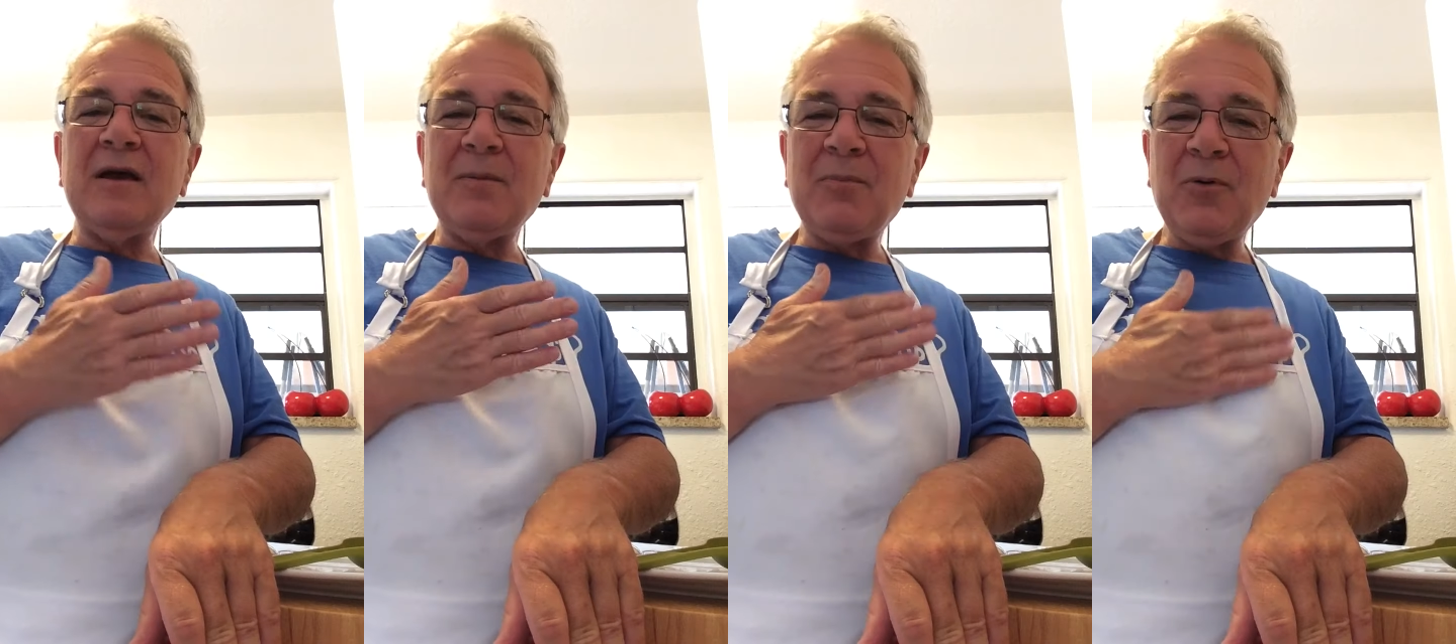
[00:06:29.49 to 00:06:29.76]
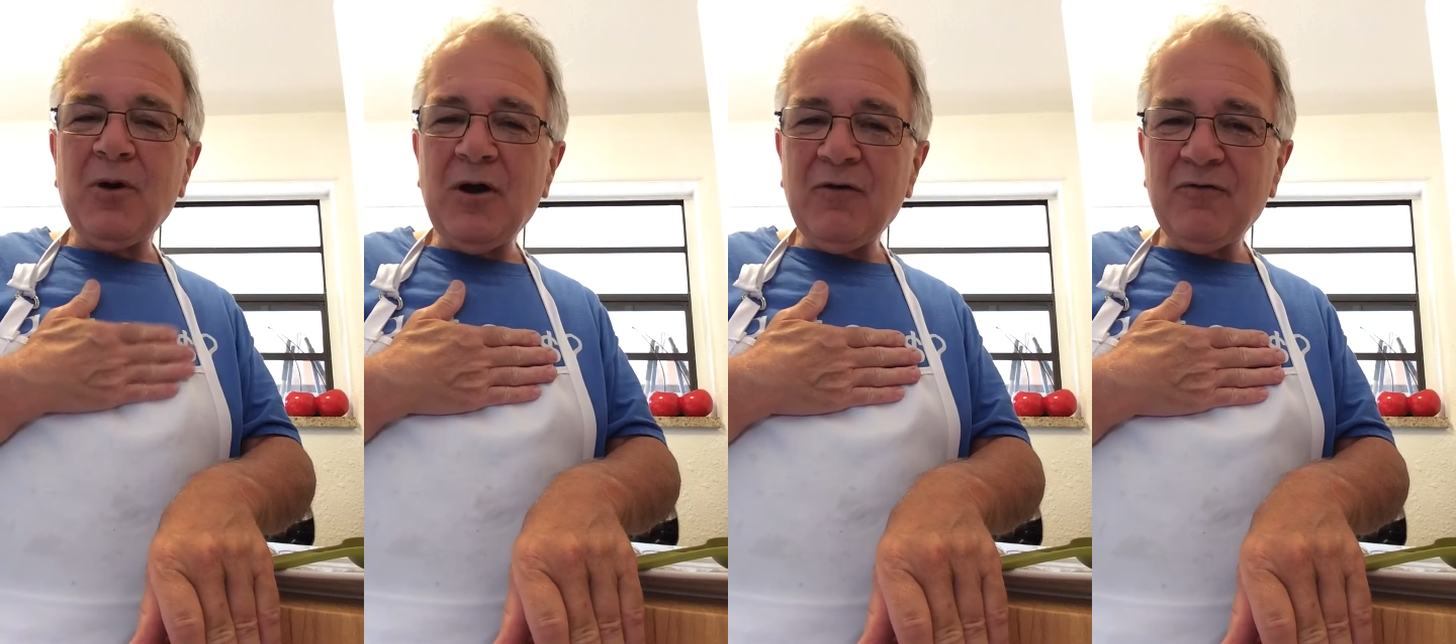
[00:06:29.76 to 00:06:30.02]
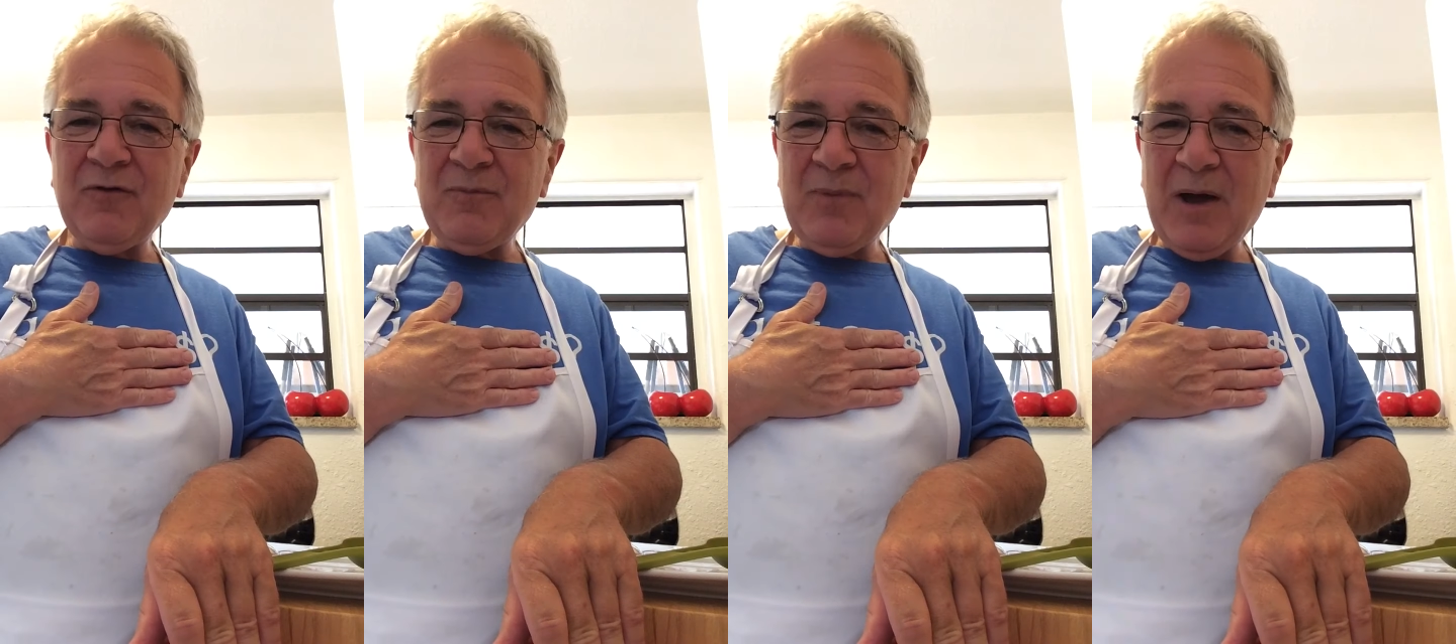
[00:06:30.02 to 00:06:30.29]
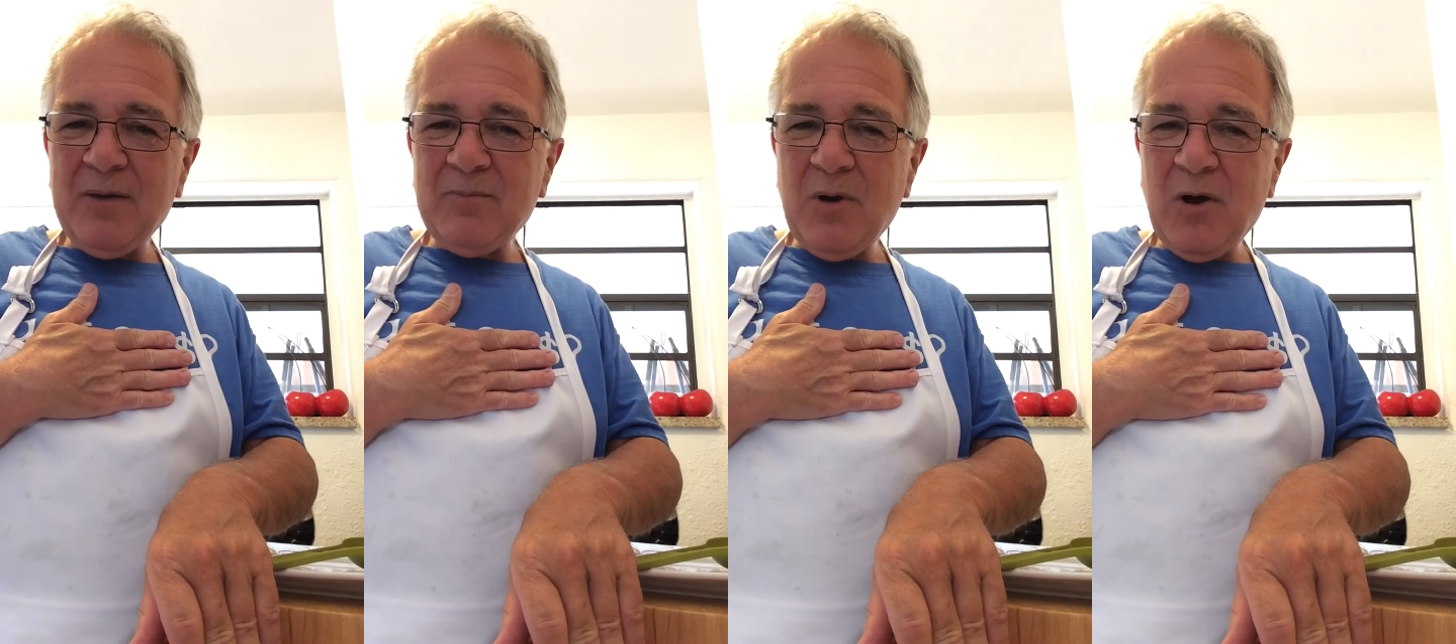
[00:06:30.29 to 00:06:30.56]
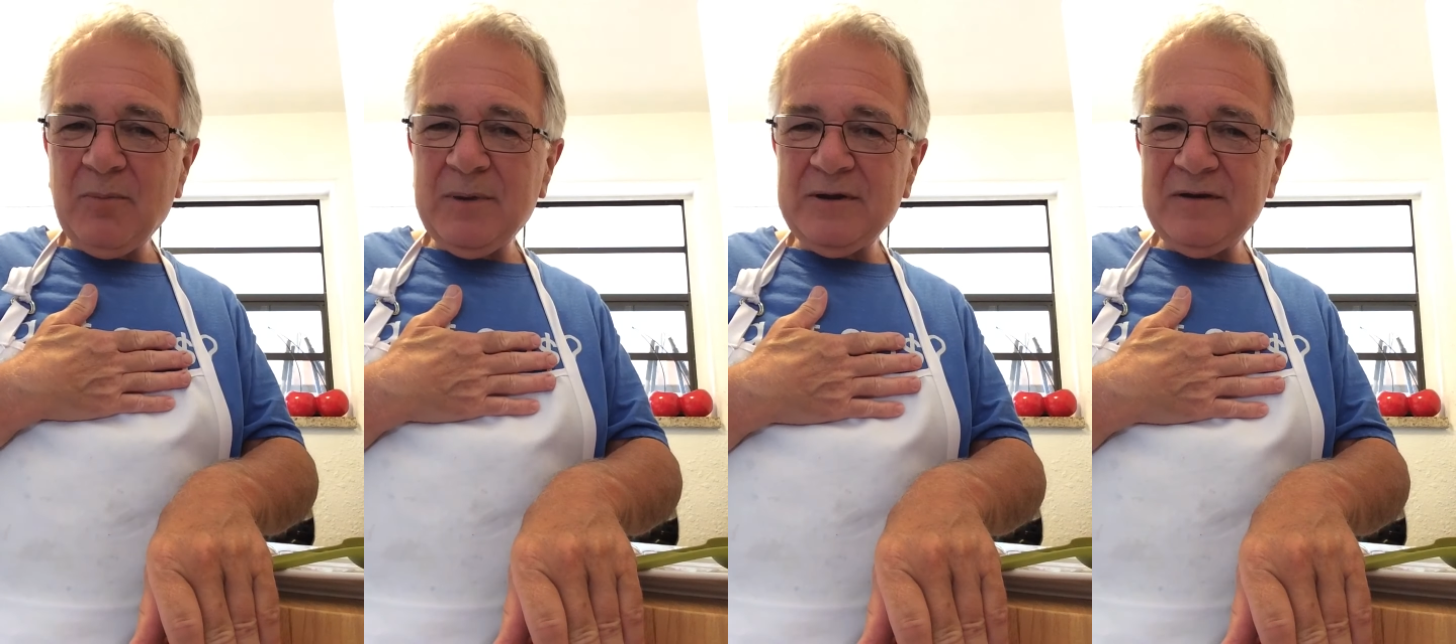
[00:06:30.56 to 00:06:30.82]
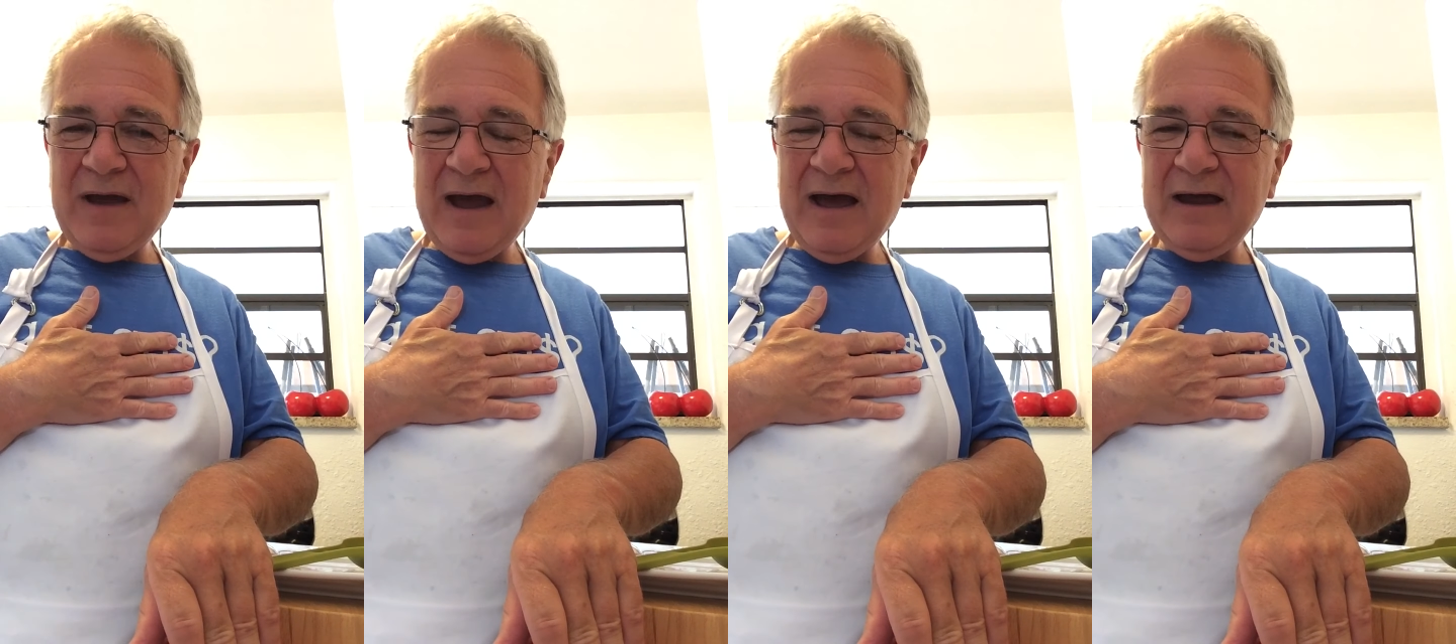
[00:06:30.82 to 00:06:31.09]
a prayer for my mom and
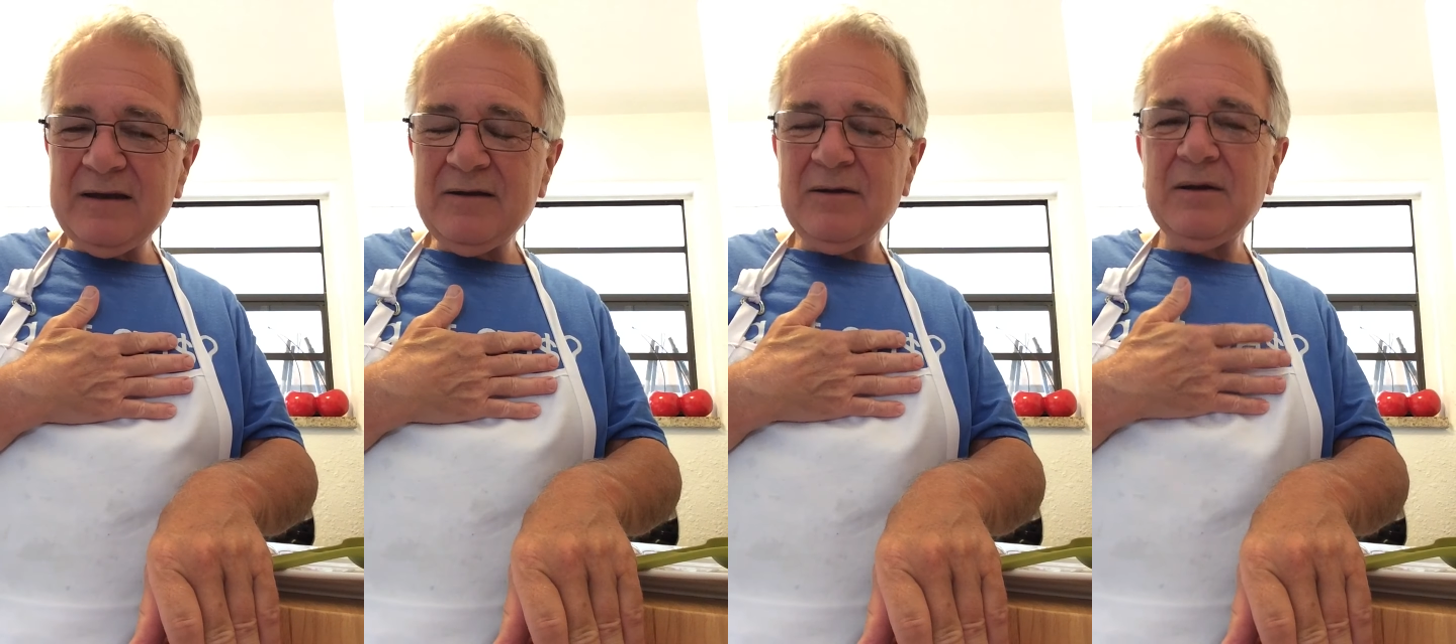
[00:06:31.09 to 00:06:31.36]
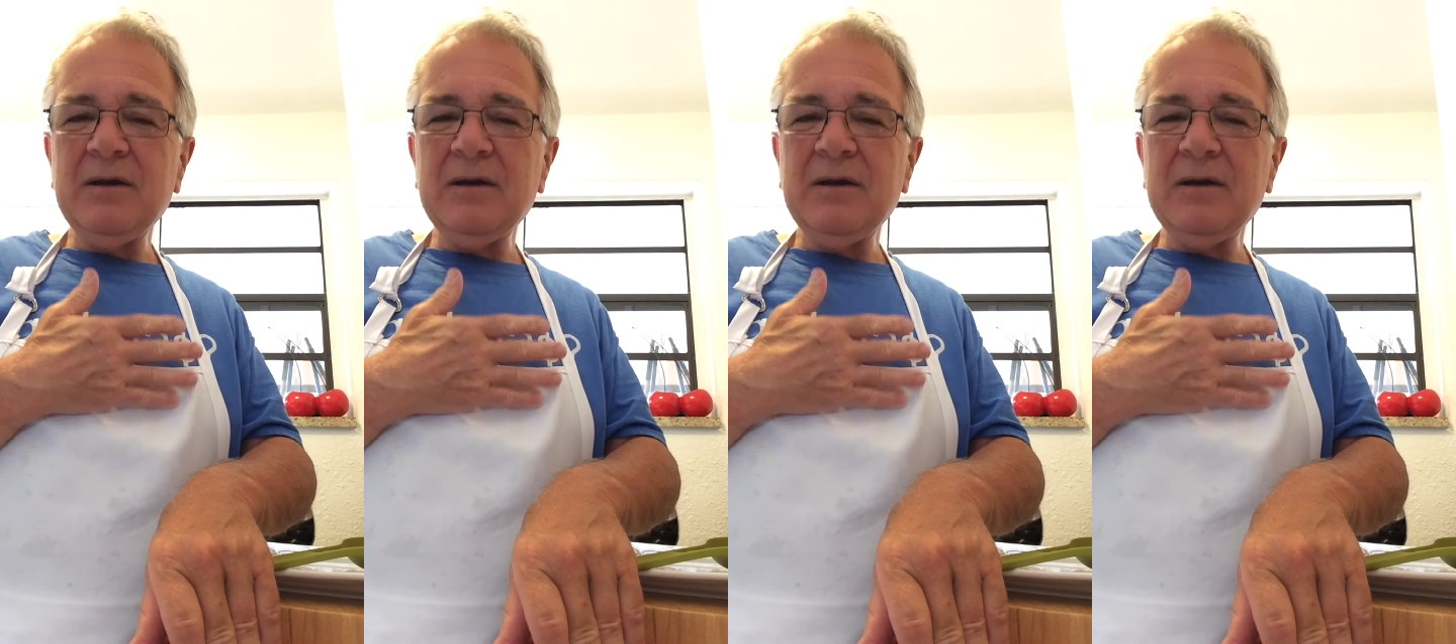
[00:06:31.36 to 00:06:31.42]
dad.